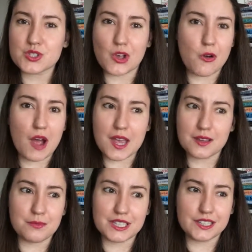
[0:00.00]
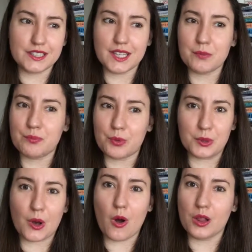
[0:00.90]
so I immediately
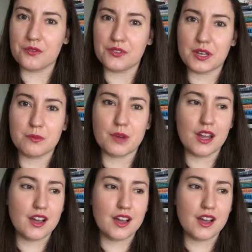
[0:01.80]
put all of them,